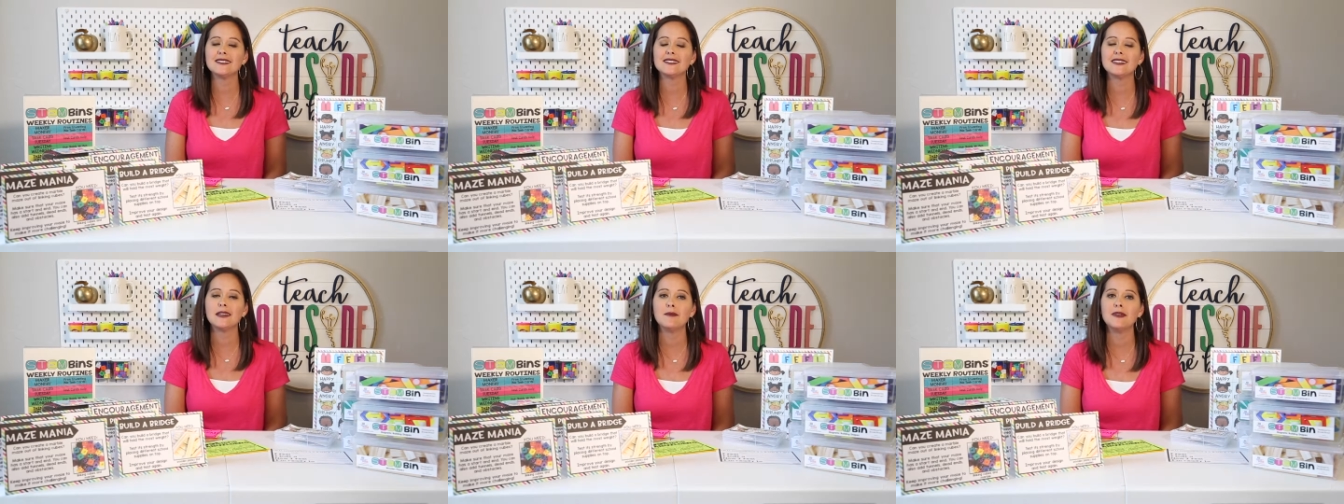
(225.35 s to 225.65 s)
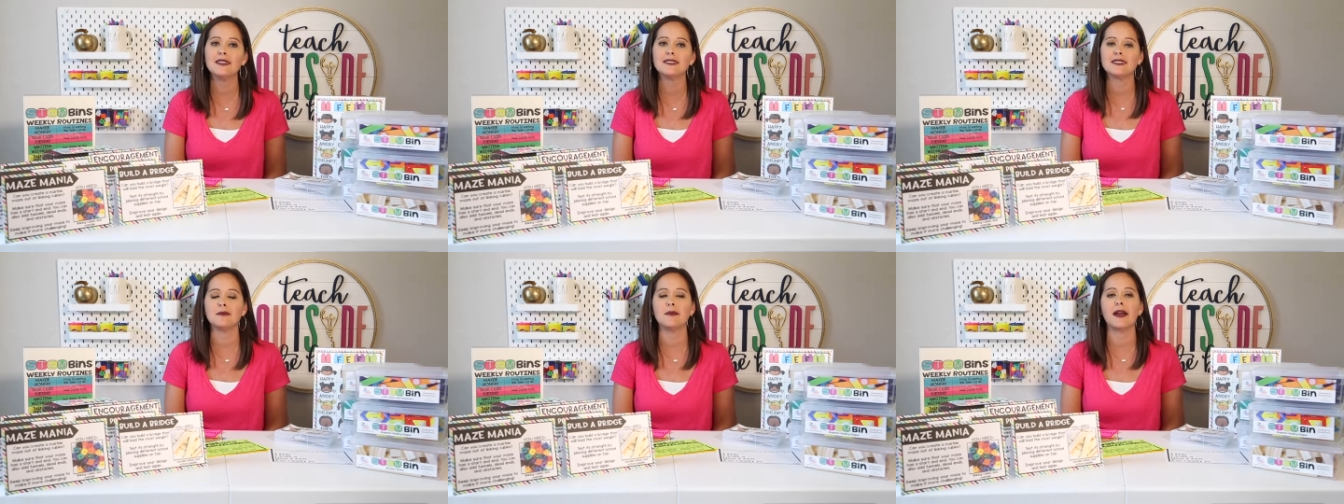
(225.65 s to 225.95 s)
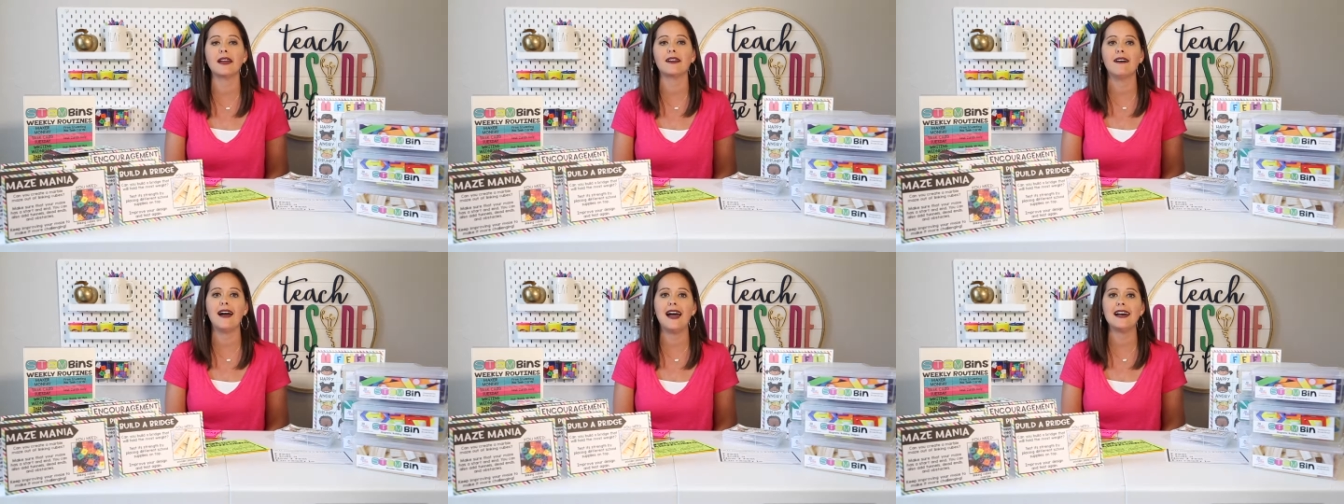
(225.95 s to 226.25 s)
STEM Bins in
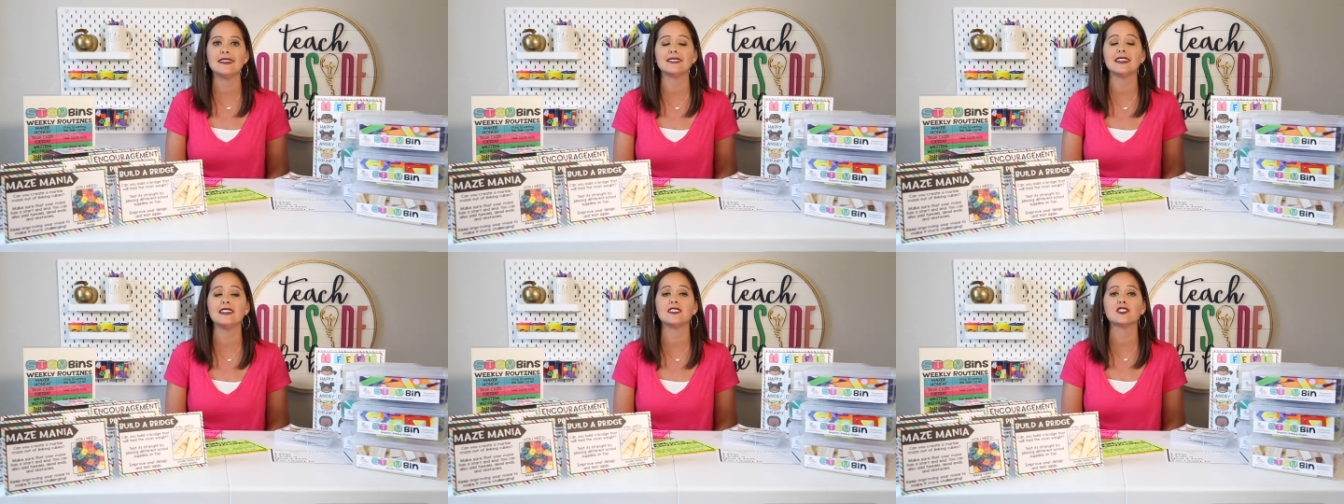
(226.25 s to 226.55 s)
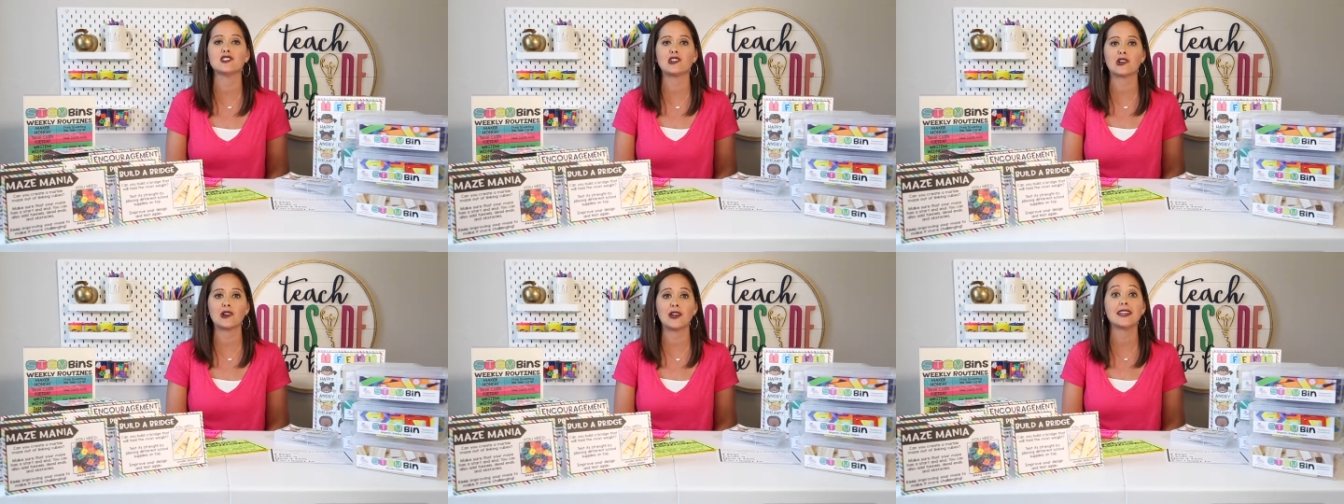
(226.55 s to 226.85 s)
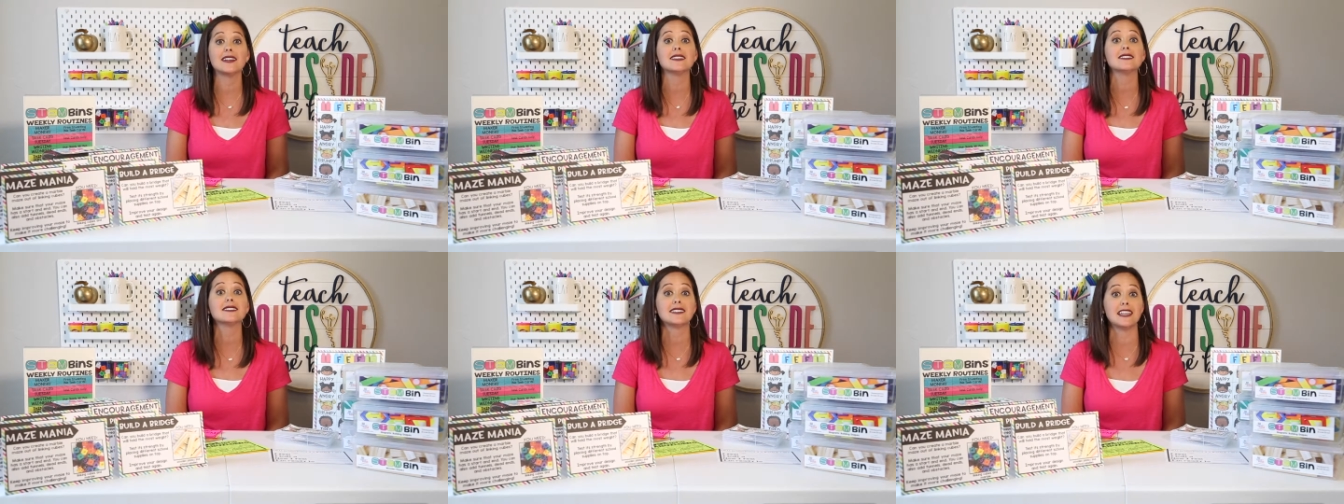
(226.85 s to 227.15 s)
my class is
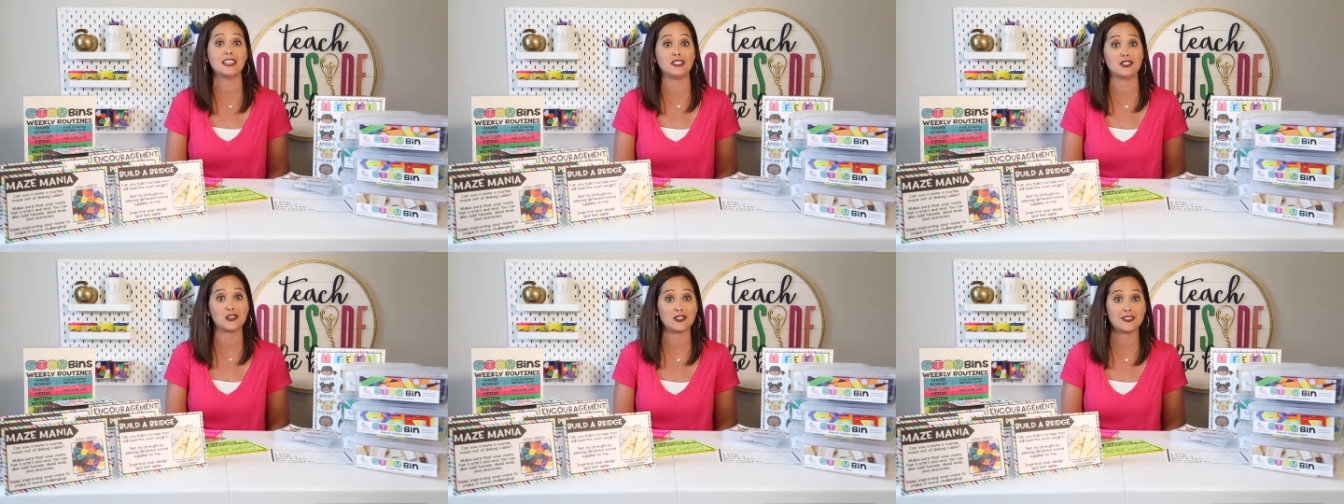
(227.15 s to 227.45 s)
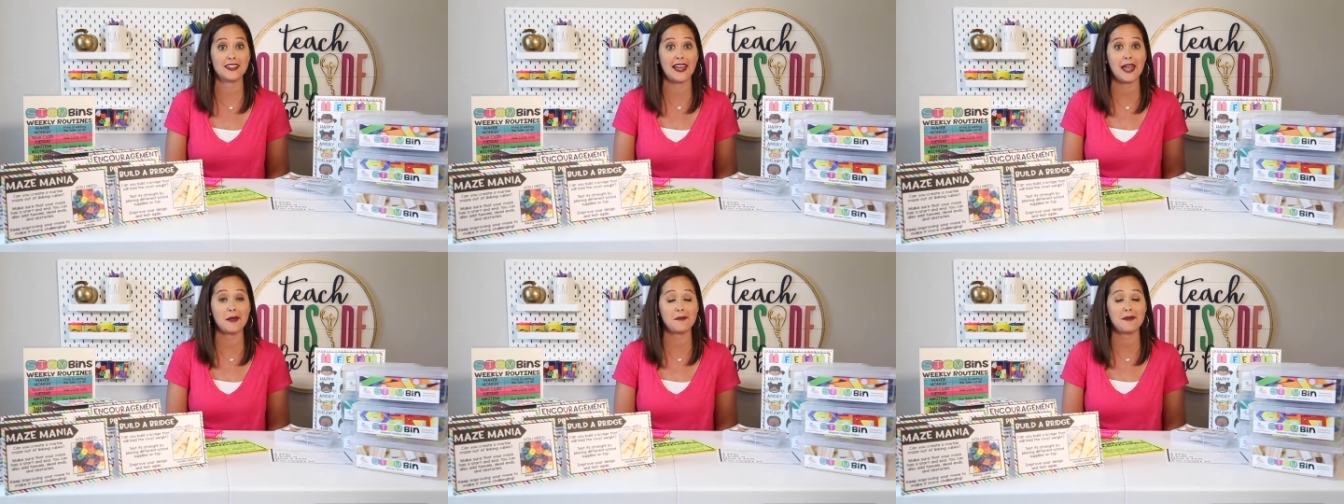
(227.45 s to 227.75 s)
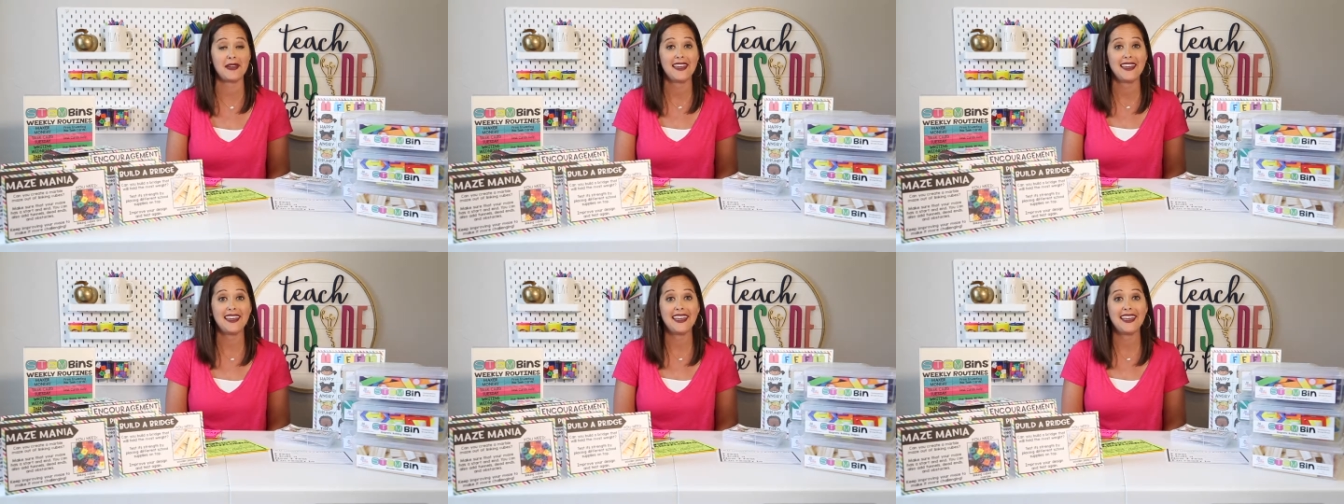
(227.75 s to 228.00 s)
during center time.